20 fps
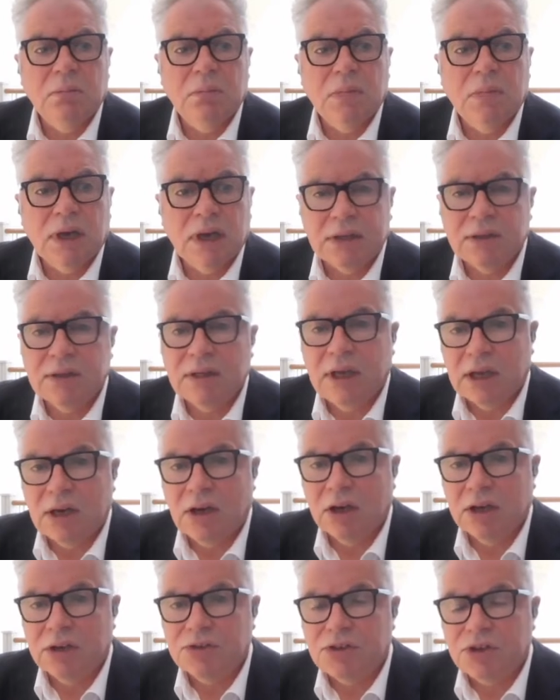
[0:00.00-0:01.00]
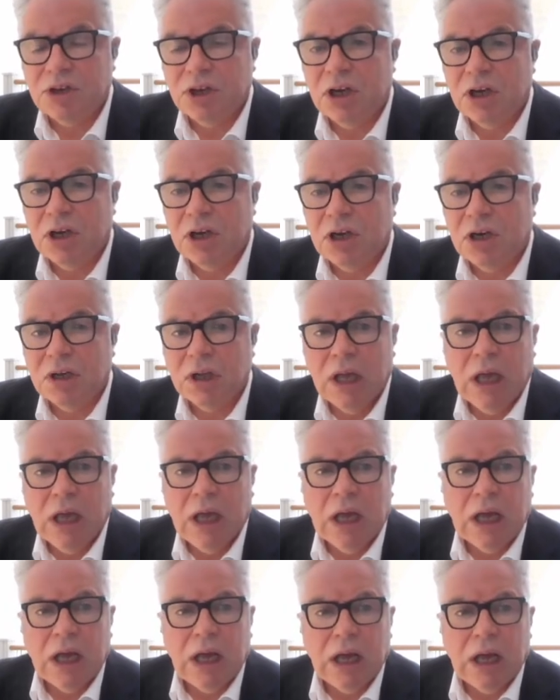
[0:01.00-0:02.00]
the NIHR.
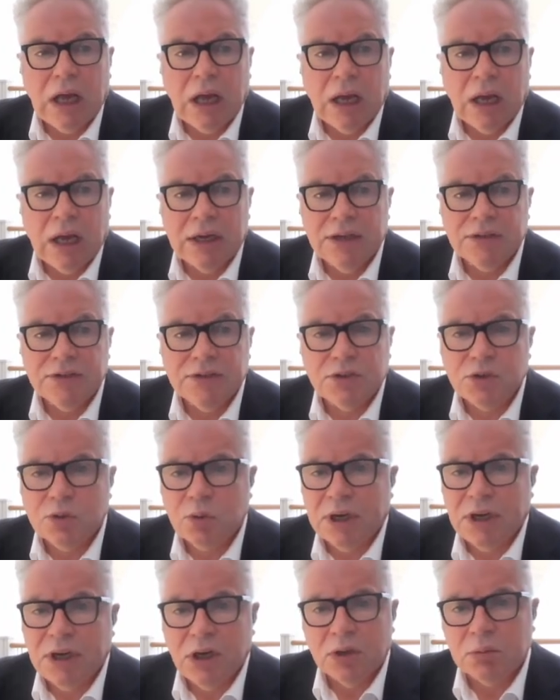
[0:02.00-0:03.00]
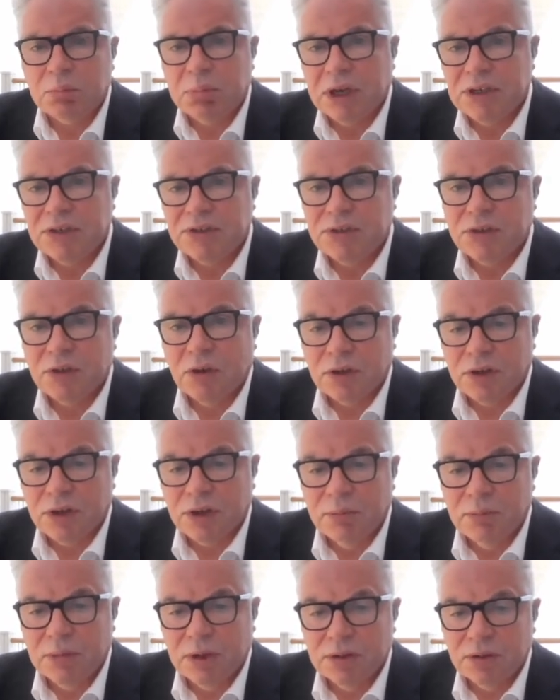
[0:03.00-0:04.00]
And it's a 20-odd page
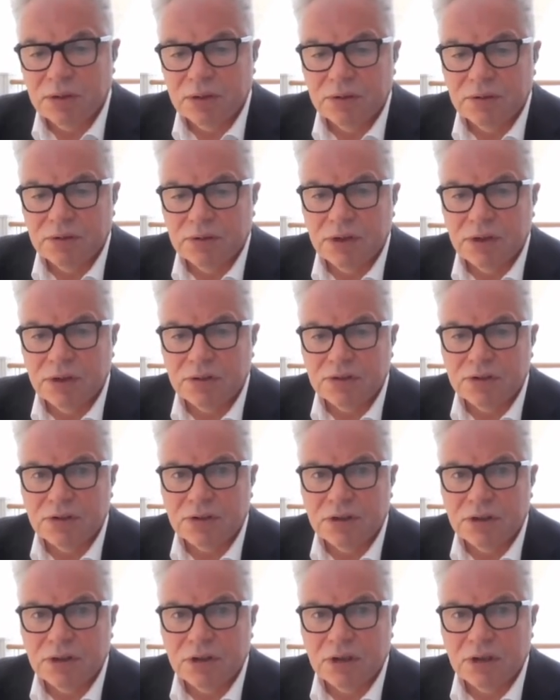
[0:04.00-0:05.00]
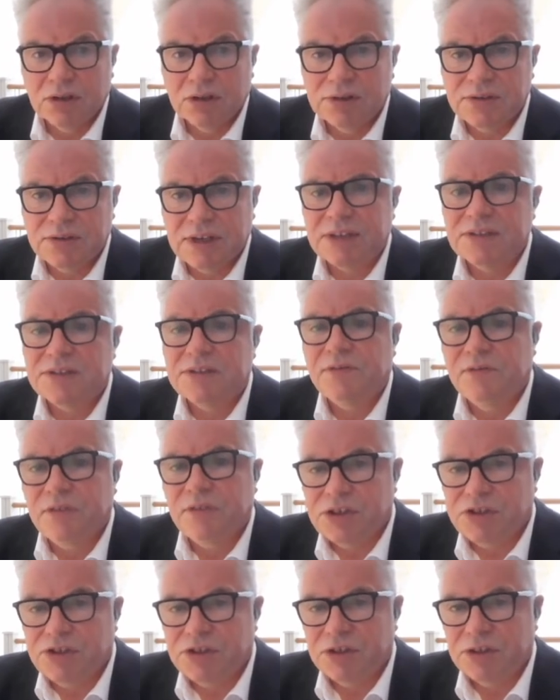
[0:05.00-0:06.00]
document that sets a
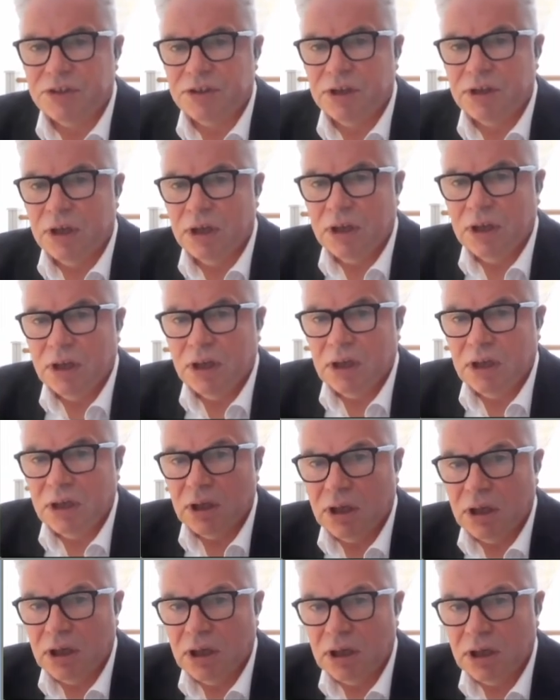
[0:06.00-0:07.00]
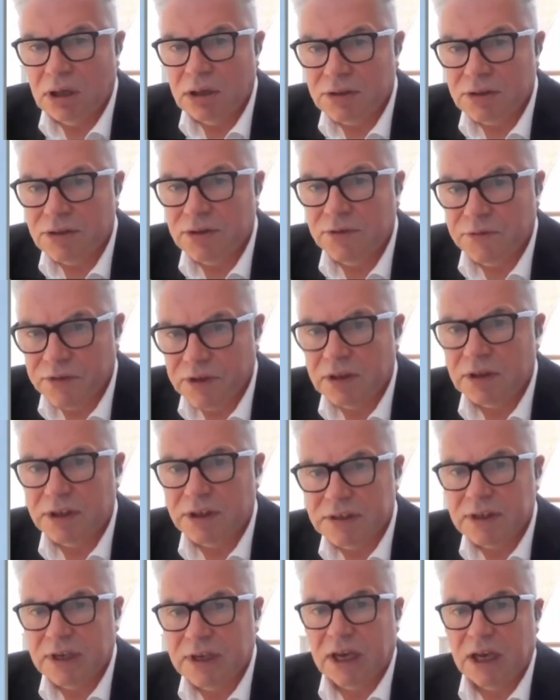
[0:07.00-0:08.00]
vision to fill
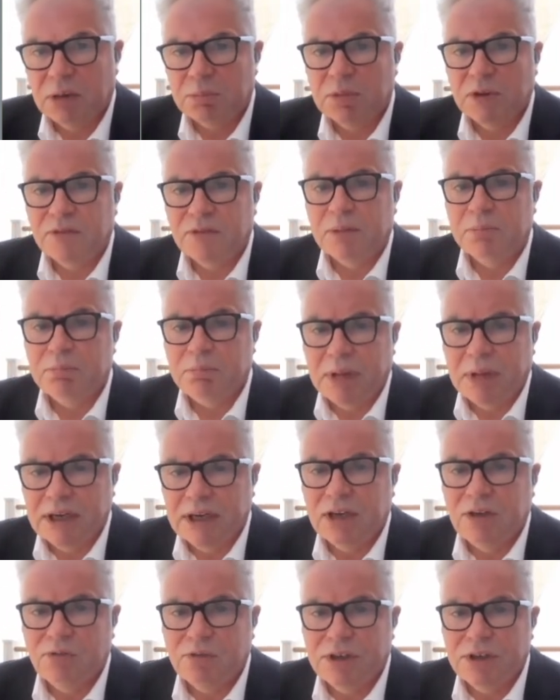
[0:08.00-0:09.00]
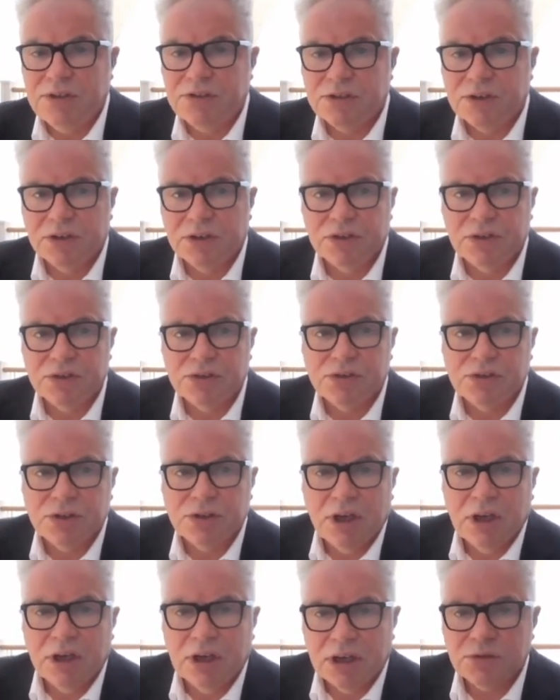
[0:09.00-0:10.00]
this gap of embedding research
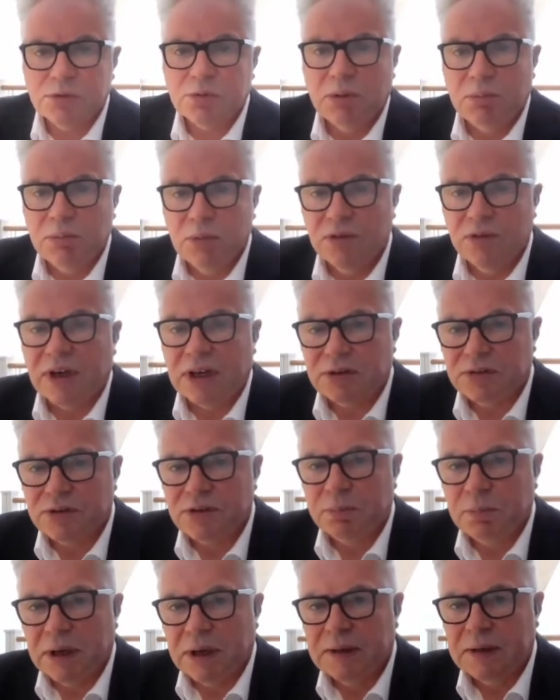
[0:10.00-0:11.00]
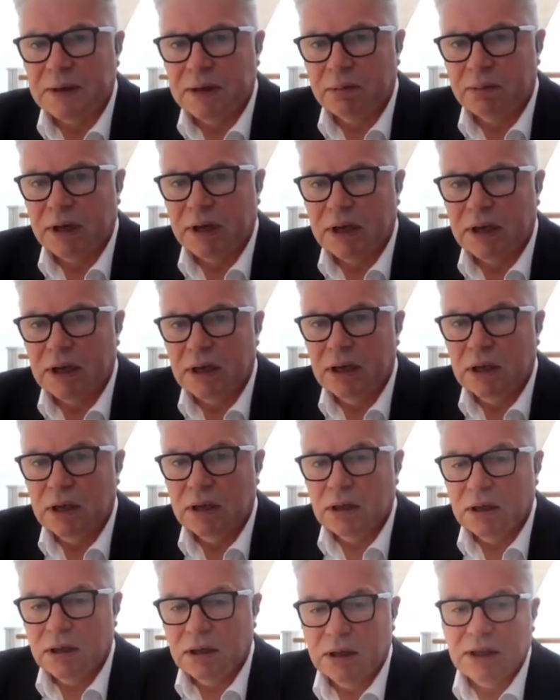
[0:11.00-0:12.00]
as we move out of pandemic
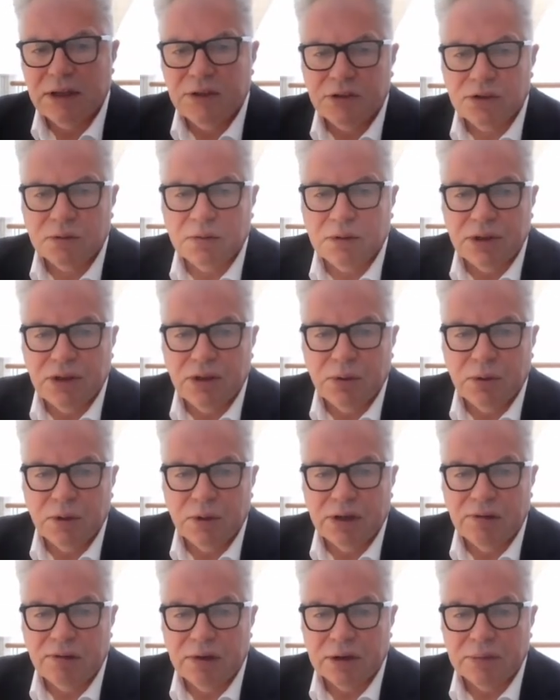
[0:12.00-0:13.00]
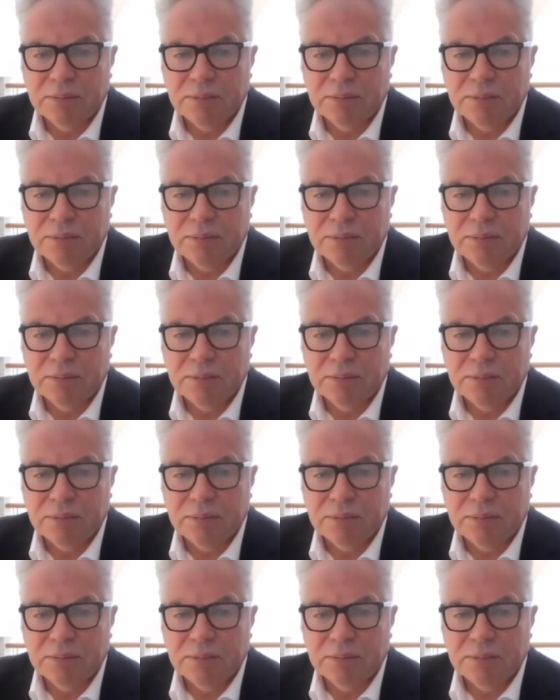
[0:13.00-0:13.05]
and into a new era.